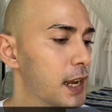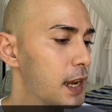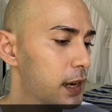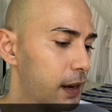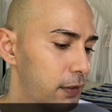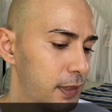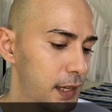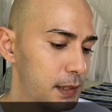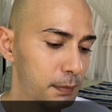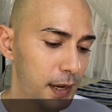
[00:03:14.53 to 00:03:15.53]
Now
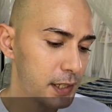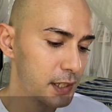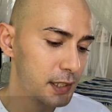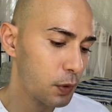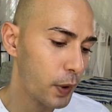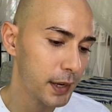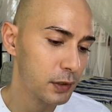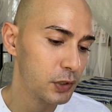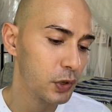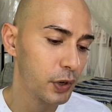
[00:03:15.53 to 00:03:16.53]
this blush is quite
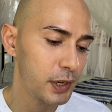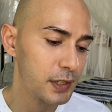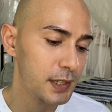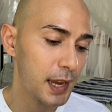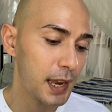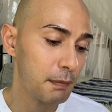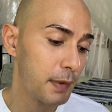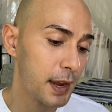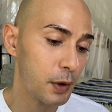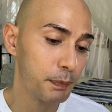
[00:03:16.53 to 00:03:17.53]
notorious in
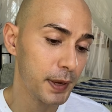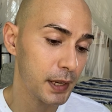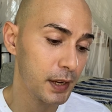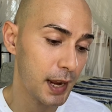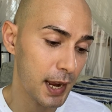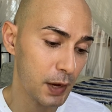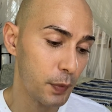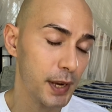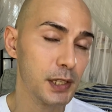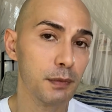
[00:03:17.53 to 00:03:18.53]
my opinion
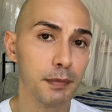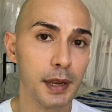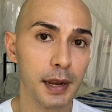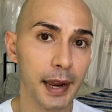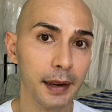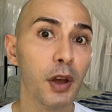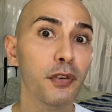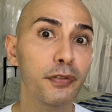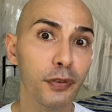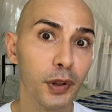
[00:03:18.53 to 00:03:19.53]
anyway to be like
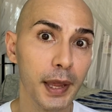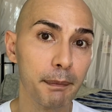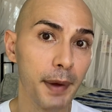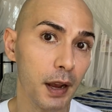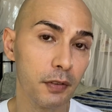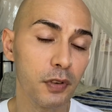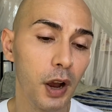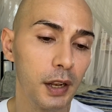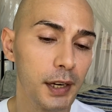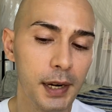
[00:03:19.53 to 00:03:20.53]
full impact of
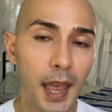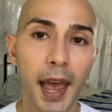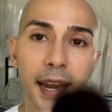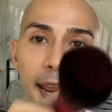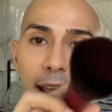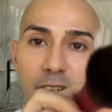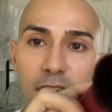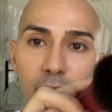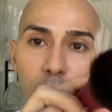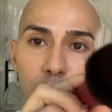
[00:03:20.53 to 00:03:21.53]
color. And I
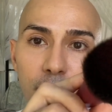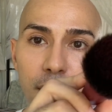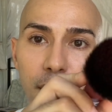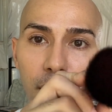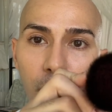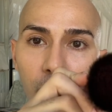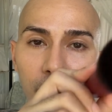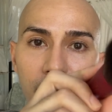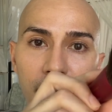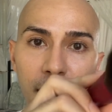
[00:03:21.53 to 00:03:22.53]
actually loaded the
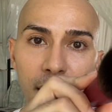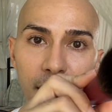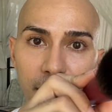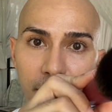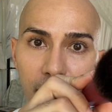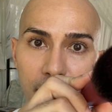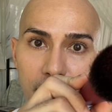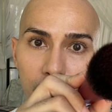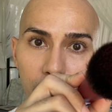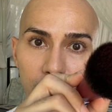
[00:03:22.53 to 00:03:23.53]
color here at the very
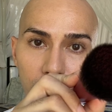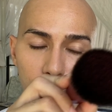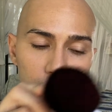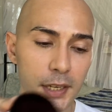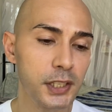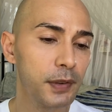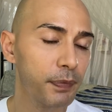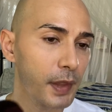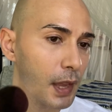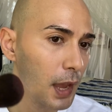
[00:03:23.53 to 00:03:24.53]
tip of the brush.
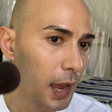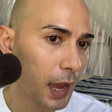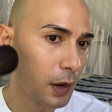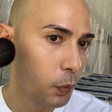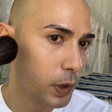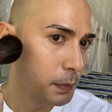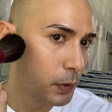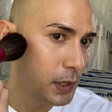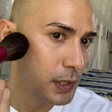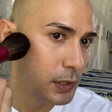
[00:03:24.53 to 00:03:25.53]
And what I'm
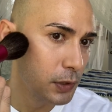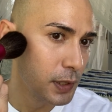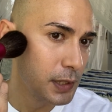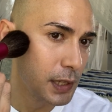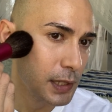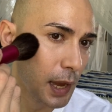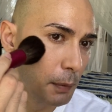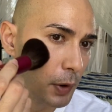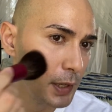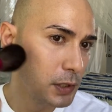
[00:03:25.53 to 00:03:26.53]
going to do is this,
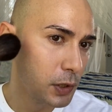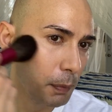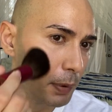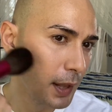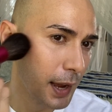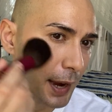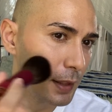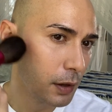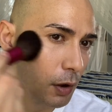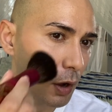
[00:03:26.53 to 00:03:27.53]
I'm going to apply
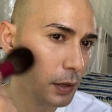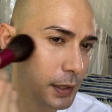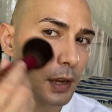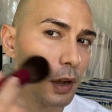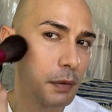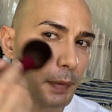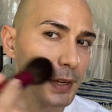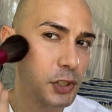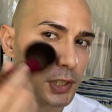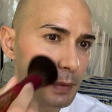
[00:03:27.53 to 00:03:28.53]
the colors on my
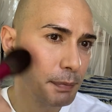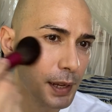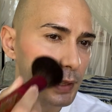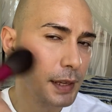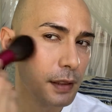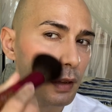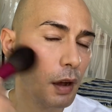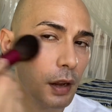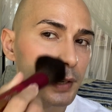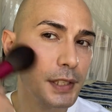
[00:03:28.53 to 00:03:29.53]
cheek, building the
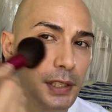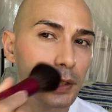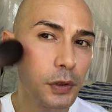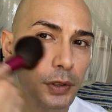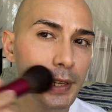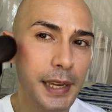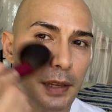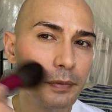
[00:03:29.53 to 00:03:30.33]
color slowly